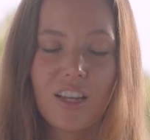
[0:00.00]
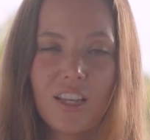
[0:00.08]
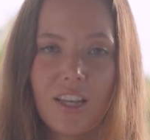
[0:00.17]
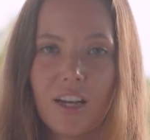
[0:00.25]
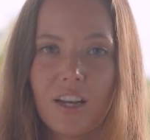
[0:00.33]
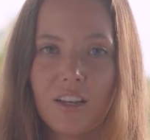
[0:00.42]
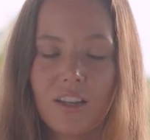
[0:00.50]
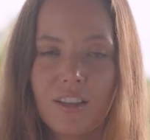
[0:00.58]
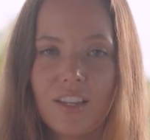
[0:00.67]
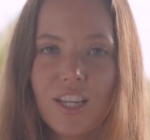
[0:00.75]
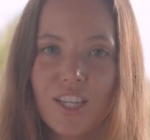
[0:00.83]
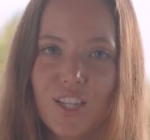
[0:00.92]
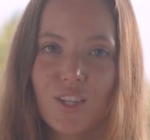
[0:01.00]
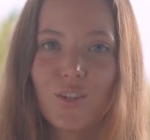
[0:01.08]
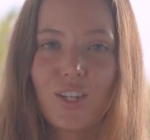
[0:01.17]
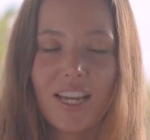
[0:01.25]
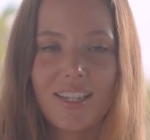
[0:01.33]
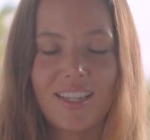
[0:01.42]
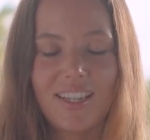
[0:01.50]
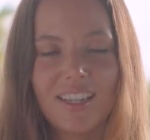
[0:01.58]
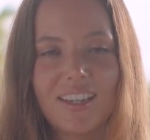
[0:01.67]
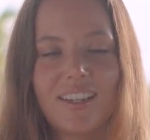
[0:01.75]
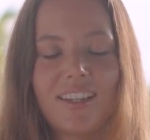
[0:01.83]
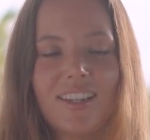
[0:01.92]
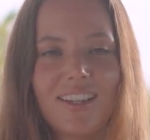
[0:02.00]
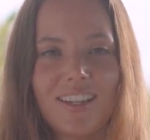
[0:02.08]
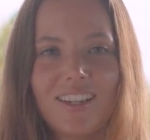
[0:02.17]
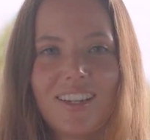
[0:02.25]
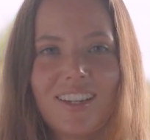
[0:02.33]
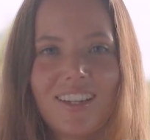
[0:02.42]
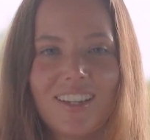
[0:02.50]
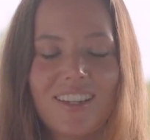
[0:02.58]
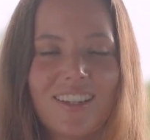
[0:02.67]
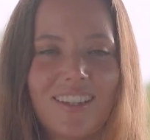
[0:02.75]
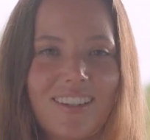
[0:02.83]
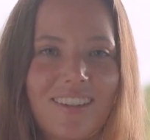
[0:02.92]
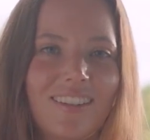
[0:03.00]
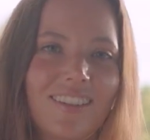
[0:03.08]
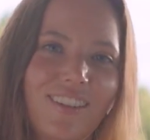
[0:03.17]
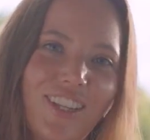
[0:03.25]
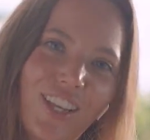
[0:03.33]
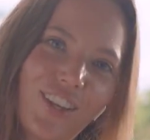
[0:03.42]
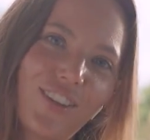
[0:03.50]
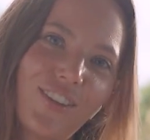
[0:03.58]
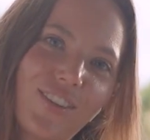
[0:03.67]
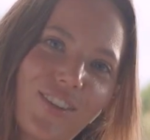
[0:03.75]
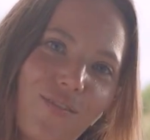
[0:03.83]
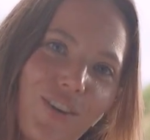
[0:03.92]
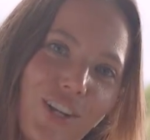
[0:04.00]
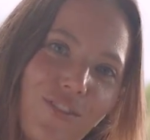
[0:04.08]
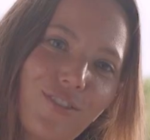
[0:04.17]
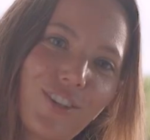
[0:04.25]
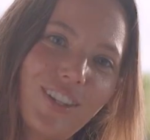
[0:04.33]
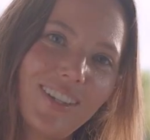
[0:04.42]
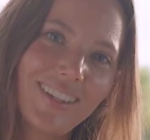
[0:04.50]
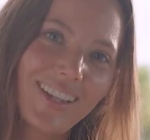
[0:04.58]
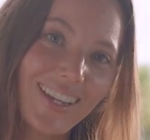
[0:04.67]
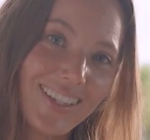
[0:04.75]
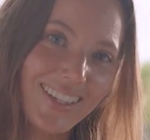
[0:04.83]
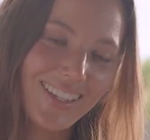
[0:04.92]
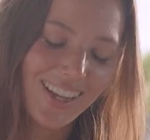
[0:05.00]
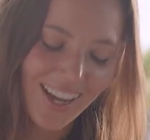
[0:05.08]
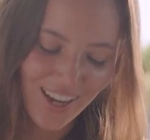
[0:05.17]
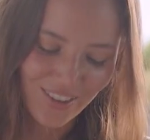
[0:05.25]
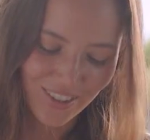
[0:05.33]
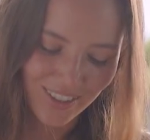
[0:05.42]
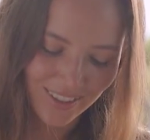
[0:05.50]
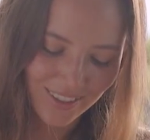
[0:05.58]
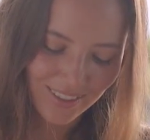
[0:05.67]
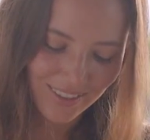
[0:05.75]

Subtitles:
yeah, I think it's a good idea. Thank you so much for this idea. I will